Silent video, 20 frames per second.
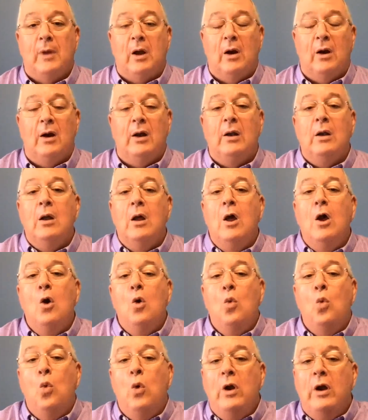All right.
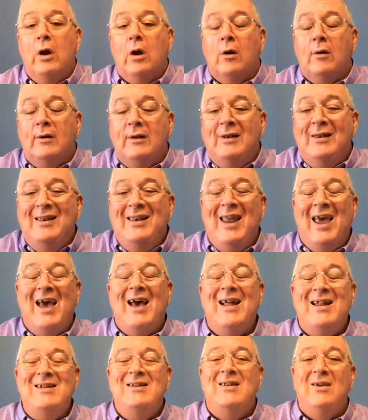We are
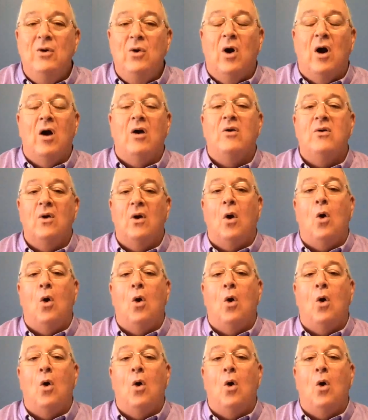dead to our